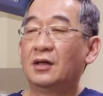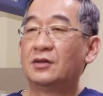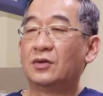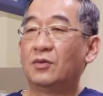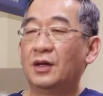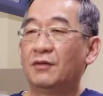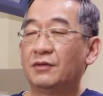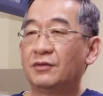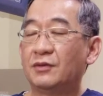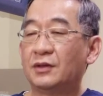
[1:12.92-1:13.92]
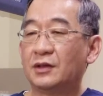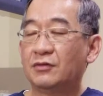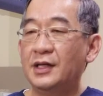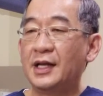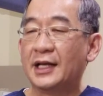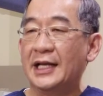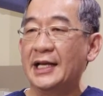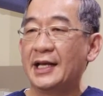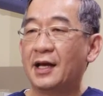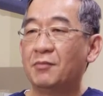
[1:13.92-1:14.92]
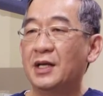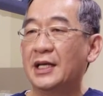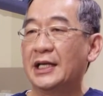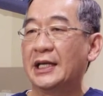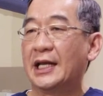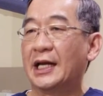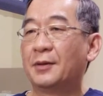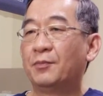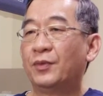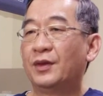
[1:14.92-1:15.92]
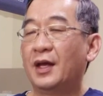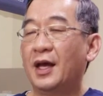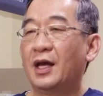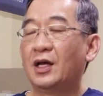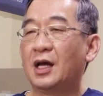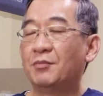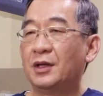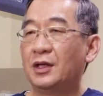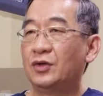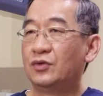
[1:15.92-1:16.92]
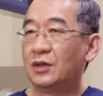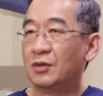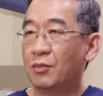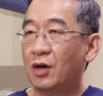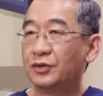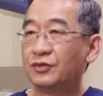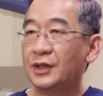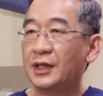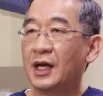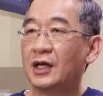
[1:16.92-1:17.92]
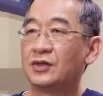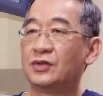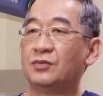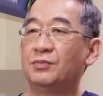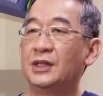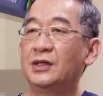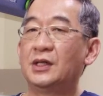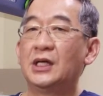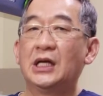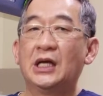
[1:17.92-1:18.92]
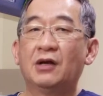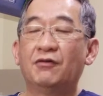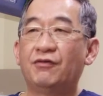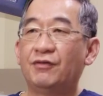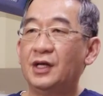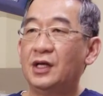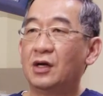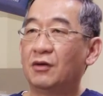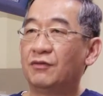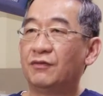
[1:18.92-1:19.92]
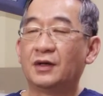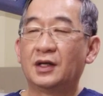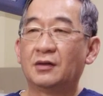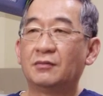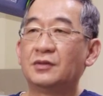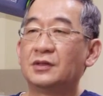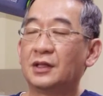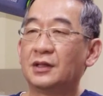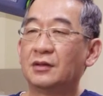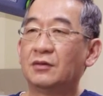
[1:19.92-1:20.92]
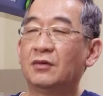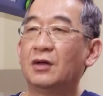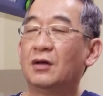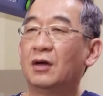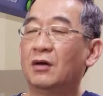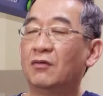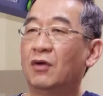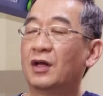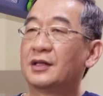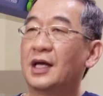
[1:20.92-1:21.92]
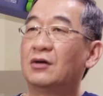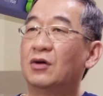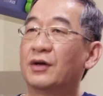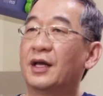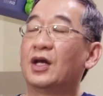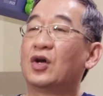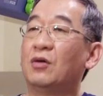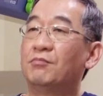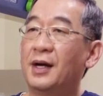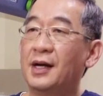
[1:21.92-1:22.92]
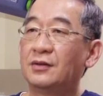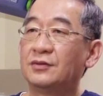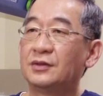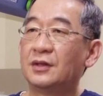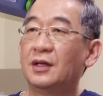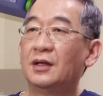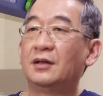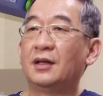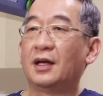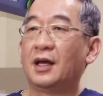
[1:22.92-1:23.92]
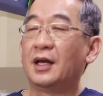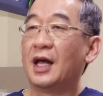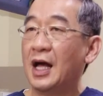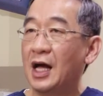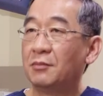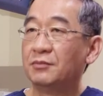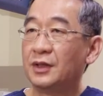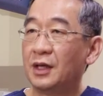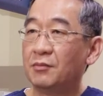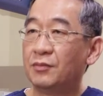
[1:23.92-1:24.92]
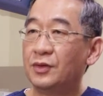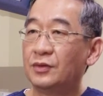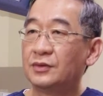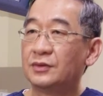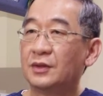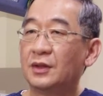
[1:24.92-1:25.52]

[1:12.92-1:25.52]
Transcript: So one of the green, green air meaning that the air coming into the laboratory has to be free of uh, certain uh, volatile organic compounds that can harm the embryos